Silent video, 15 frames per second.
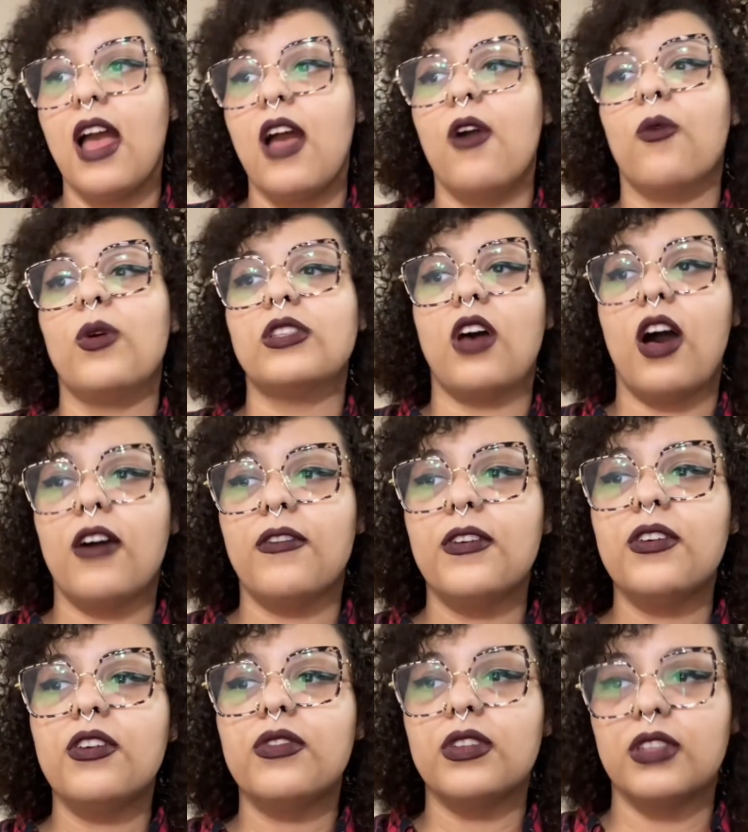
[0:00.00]
What's often
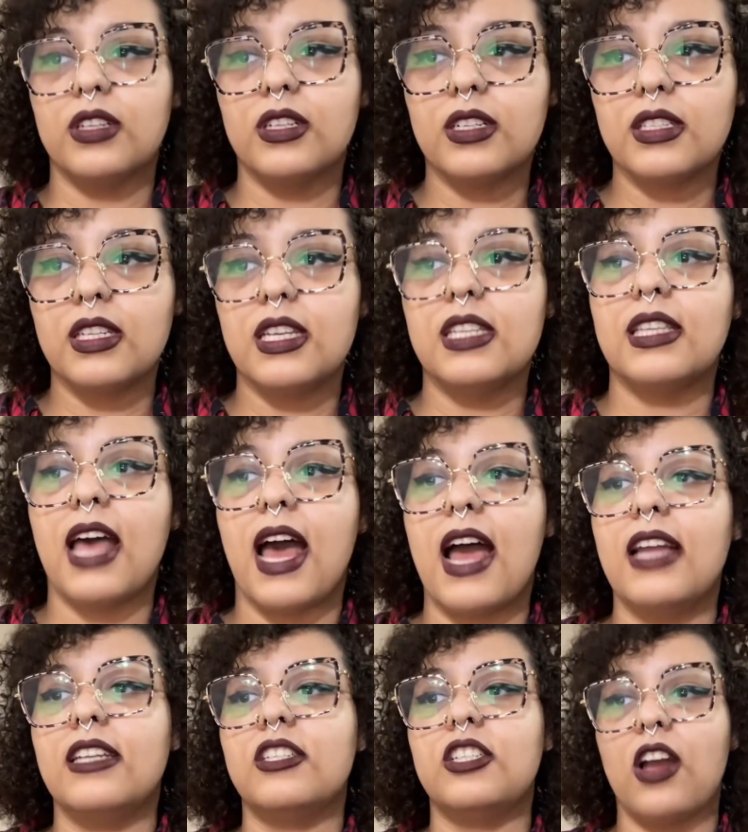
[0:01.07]
overlooked is
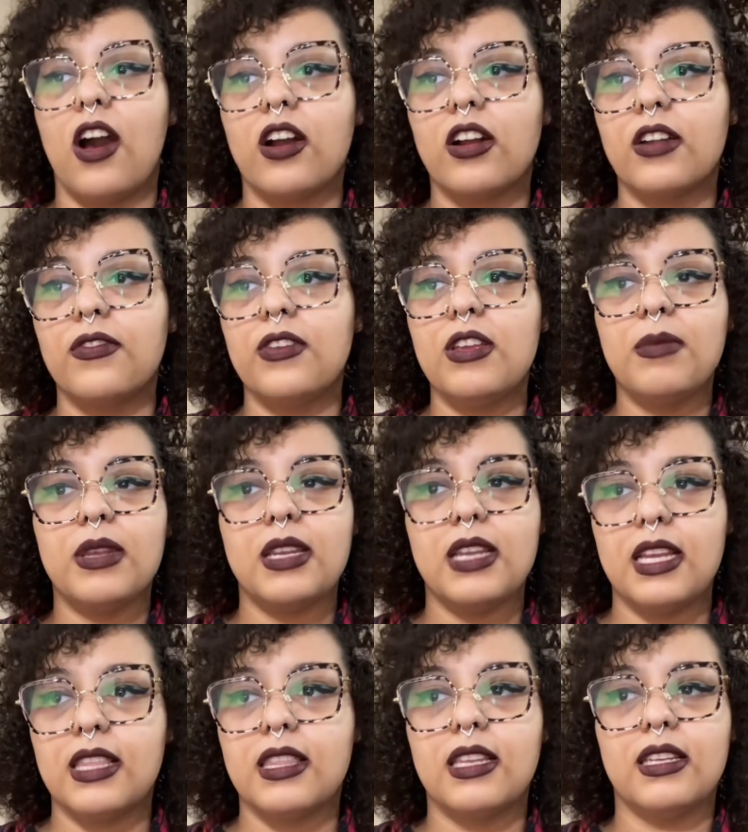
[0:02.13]
that geography
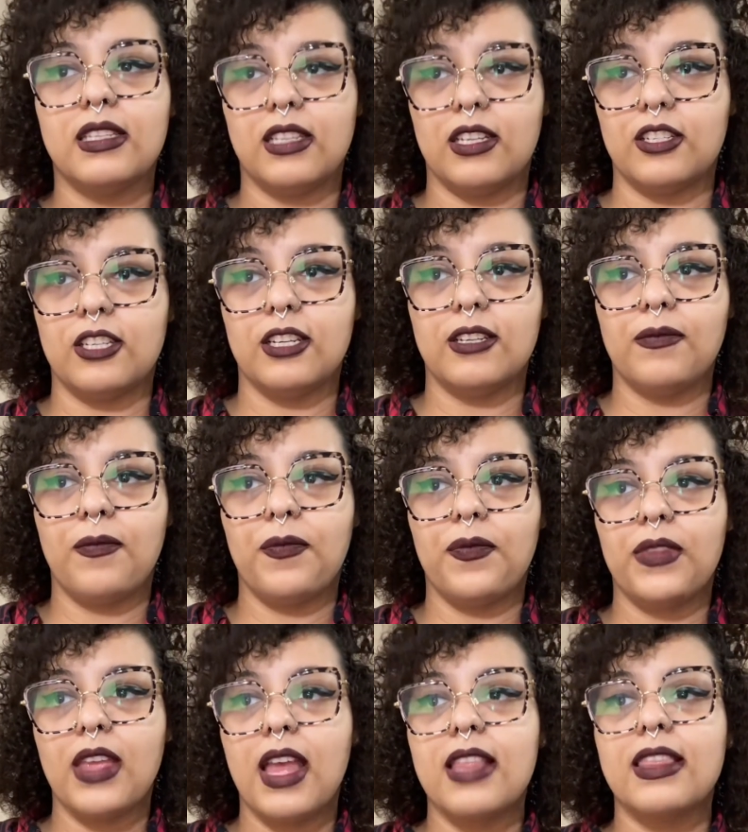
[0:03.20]
beneath the decision.
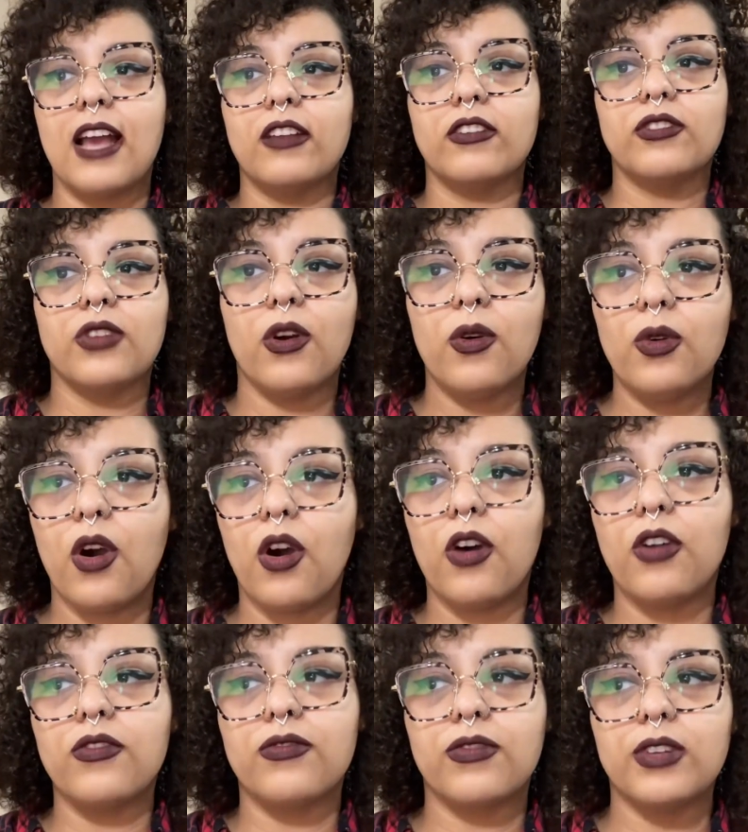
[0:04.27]
That
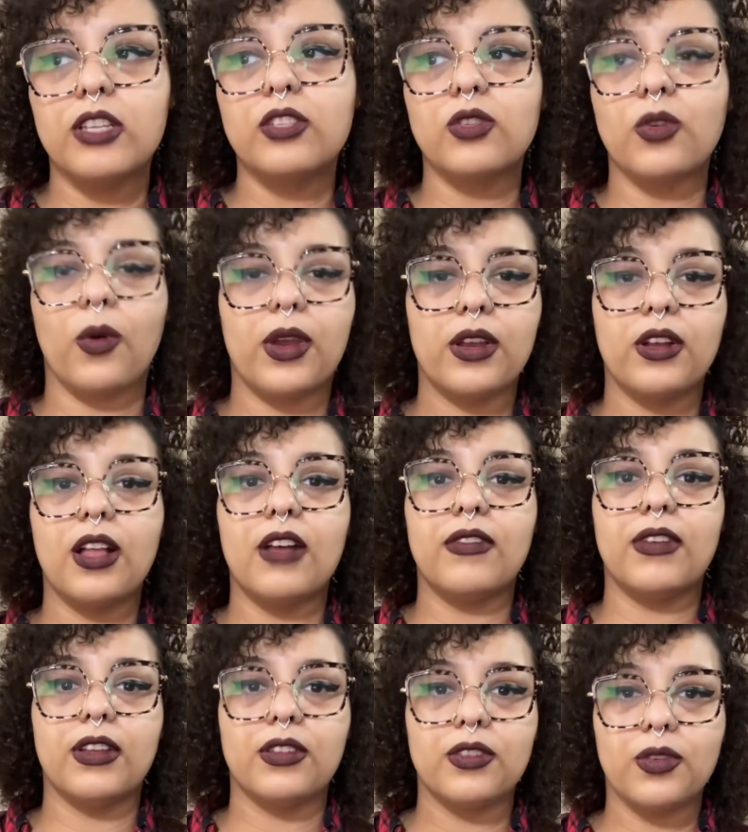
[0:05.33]
so-called free soil of
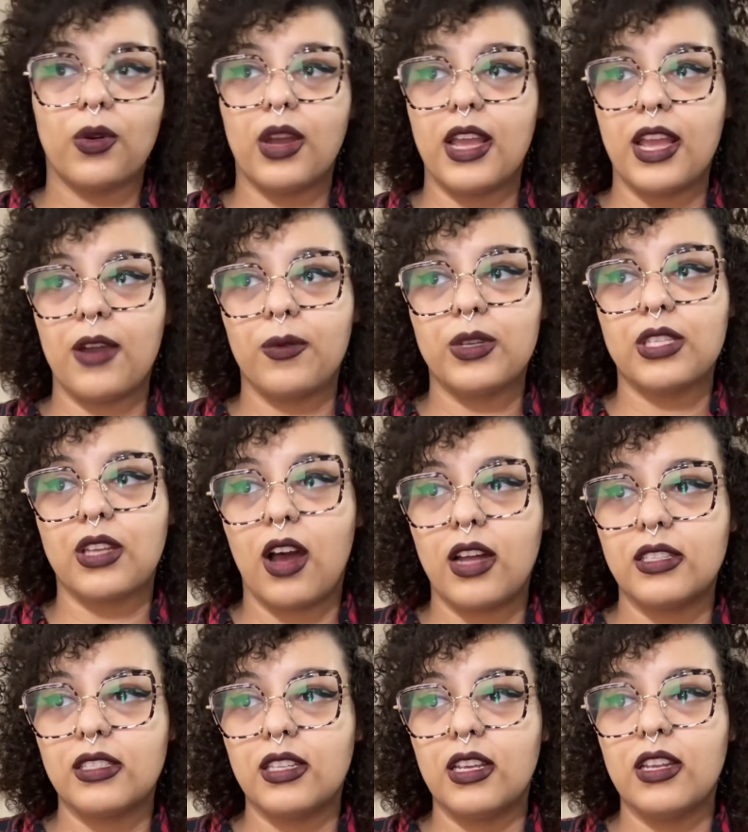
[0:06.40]
Illinois and
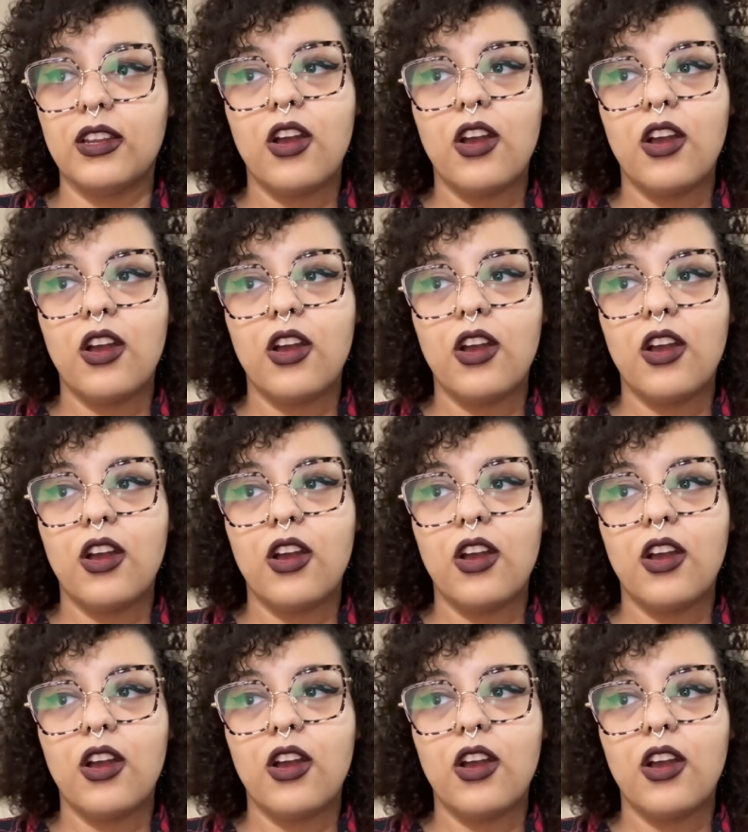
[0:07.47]
Wisconsin